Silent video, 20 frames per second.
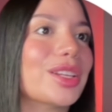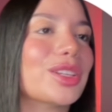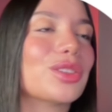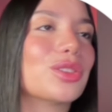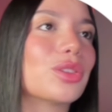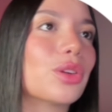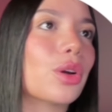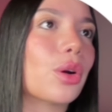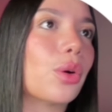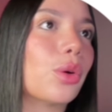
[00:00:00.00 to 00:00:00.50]

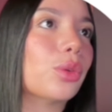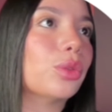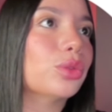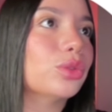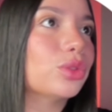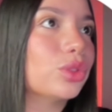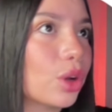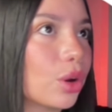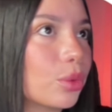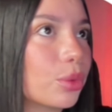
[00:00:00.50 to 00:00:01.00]
So
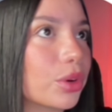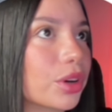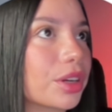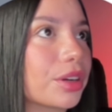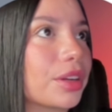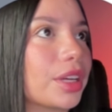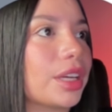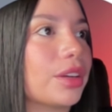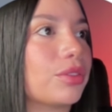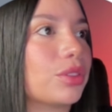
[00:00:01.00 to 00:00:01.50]
don't
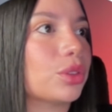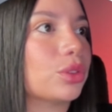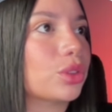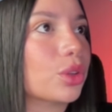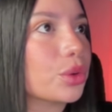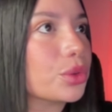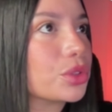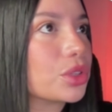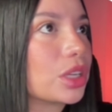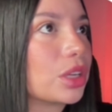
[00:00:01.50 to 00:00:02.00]
worry if you
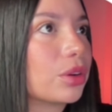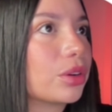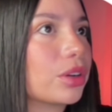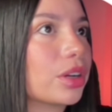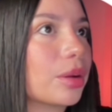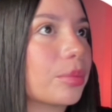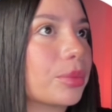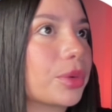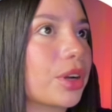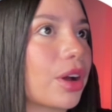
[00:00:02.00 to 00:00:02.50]
don't see your
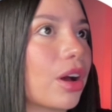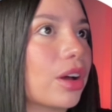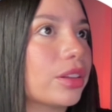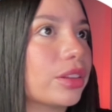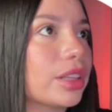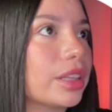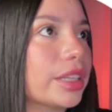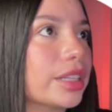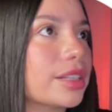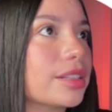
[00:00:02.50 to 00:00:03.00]
number on
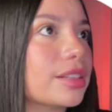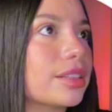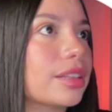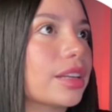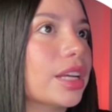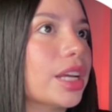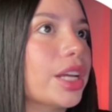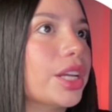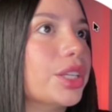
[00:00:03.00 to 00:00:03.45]
the list,